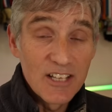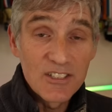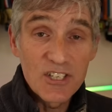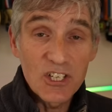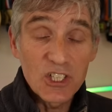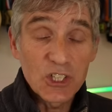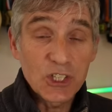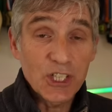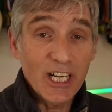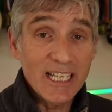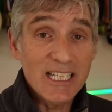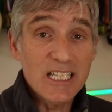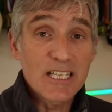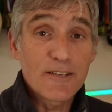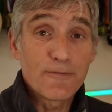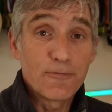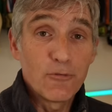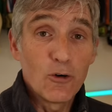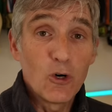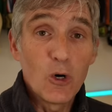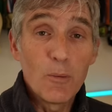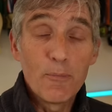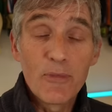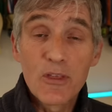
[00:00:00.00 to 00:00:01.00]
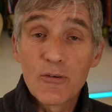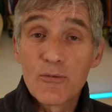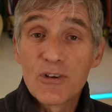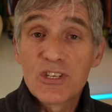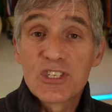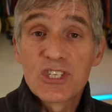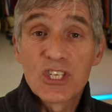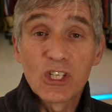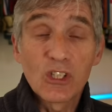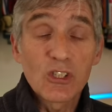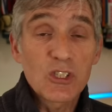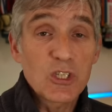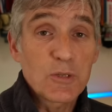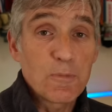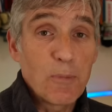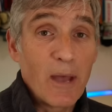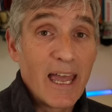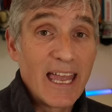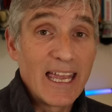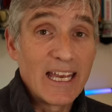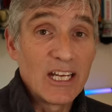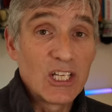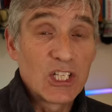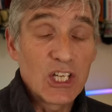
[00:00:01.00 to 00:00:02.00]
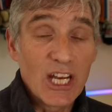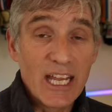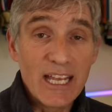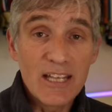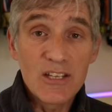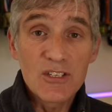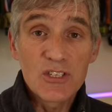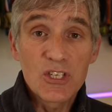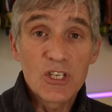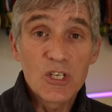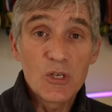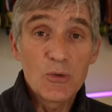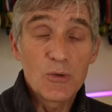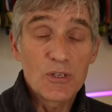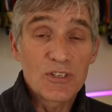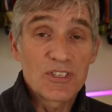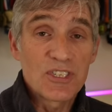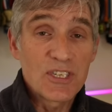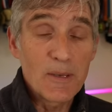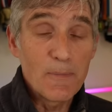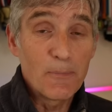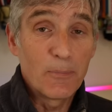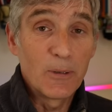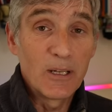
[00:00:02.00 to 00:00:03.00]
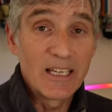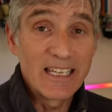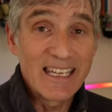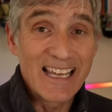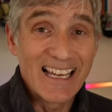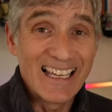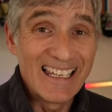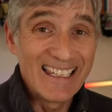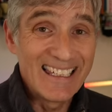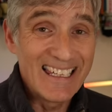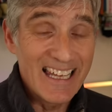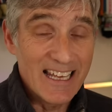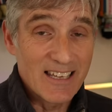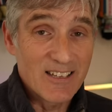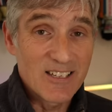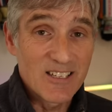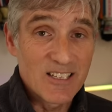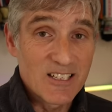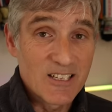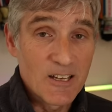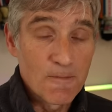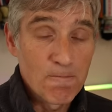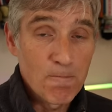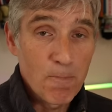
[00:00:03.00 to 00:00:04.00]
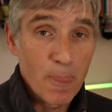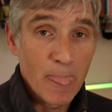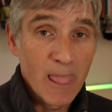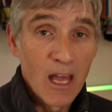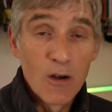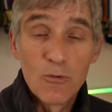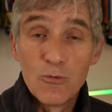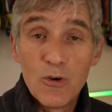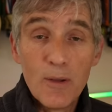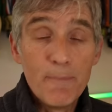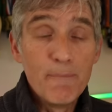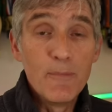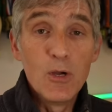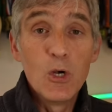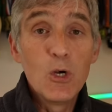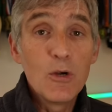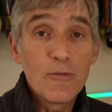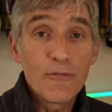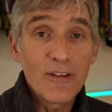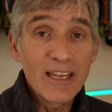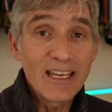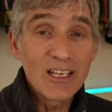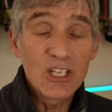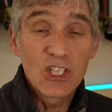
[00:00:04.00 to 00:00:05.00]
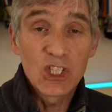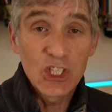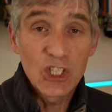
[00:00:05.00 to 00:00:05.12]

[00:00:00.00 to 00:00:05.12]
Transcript: to transform the results page into simply a list, removing